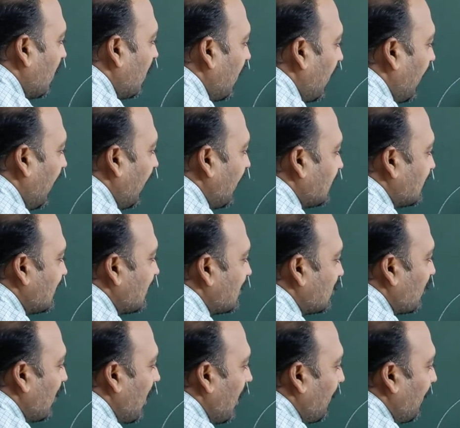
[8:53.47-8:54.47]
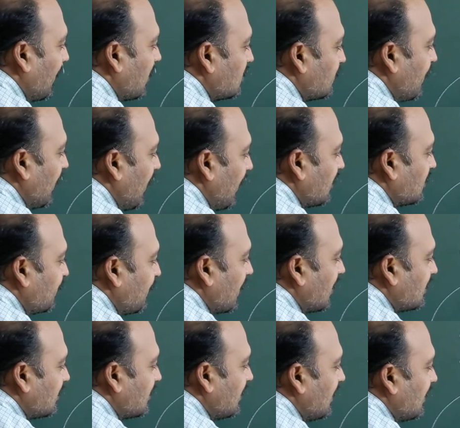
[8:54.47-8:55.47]
ax square plus bx
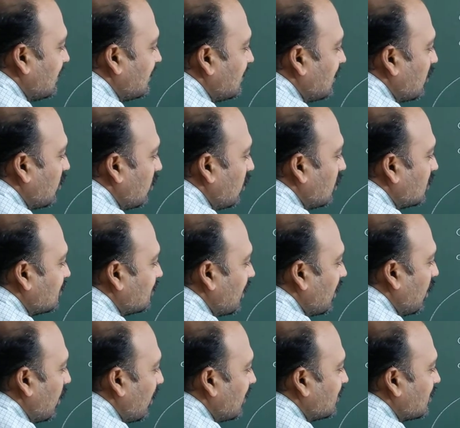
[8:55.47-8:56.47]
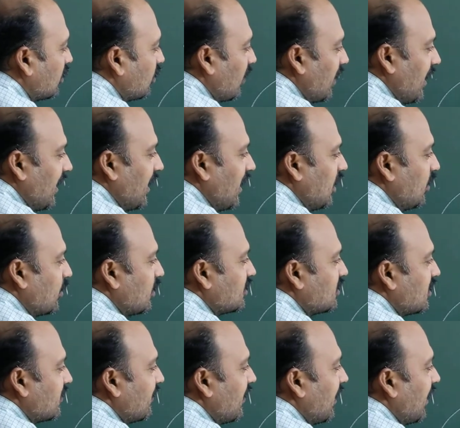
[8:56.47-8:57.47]
plus c is equal to 0 is the quadratic
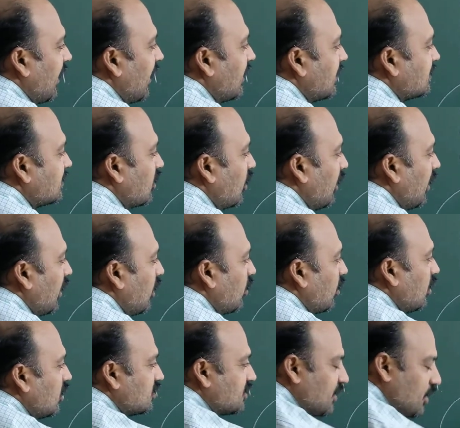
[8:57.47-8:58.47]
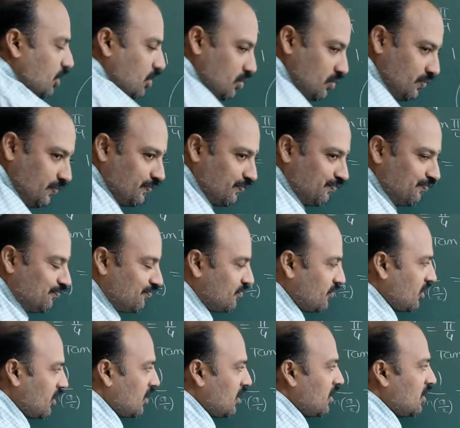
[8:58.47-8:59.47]
equation where a is not equal to 0.
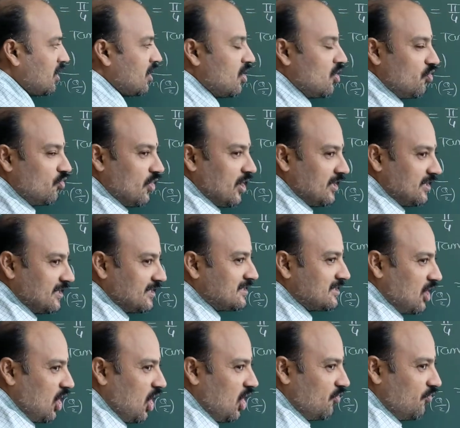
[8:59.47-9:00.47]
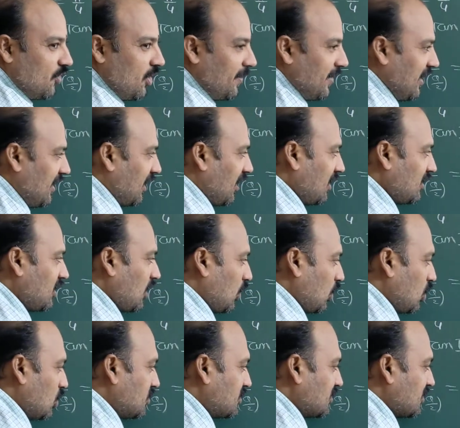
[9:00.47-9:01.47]
For this, alpha beta are the
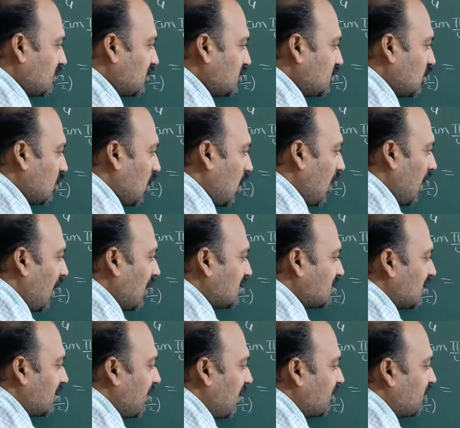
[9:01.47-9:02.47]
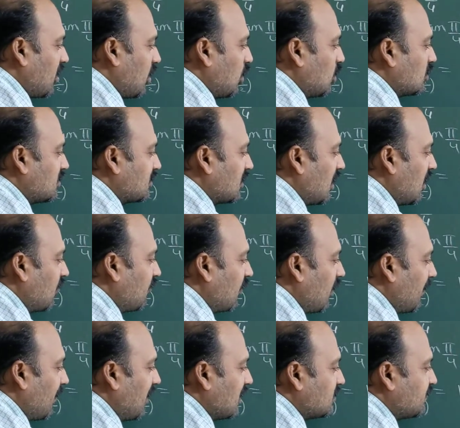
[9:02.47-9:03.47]
roots. So sum of the roots,
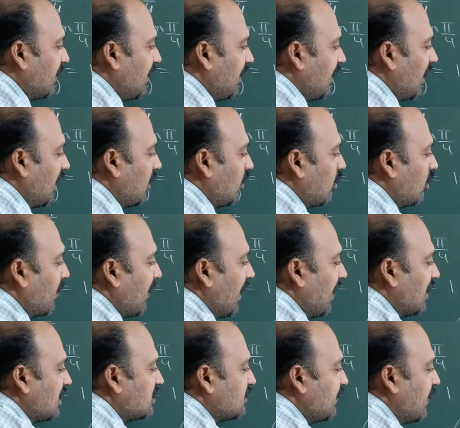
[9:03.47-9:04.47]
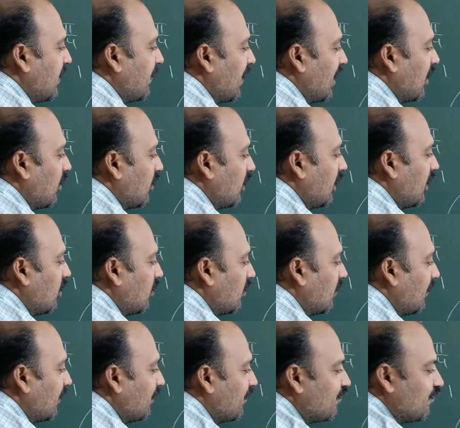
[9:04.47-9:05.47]
alpha plus beta minus b by a only,
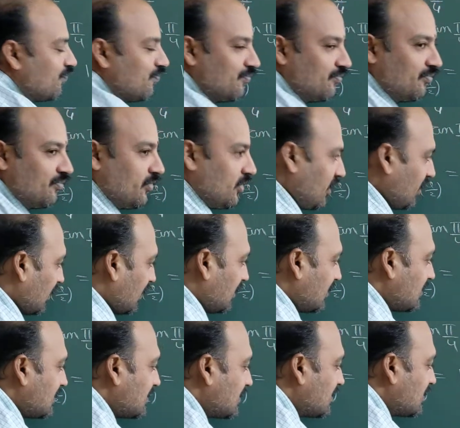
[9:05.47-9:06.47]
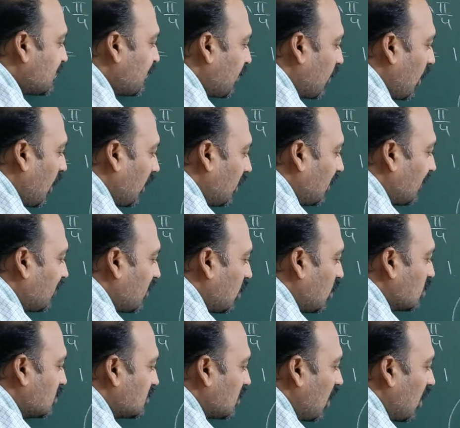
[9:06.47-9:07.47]
no? Product of the
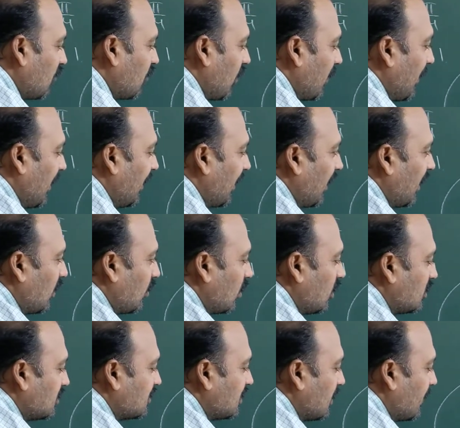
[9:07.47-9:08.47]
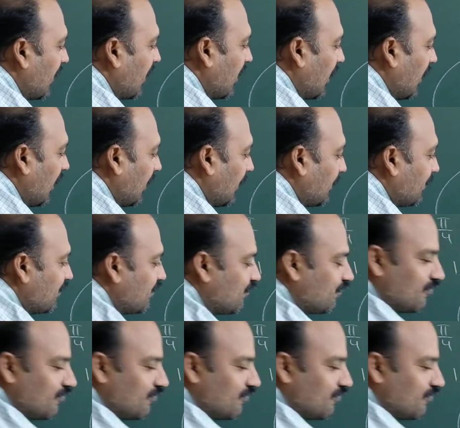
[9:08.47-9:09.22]
roots, alpha beta equal to c by a.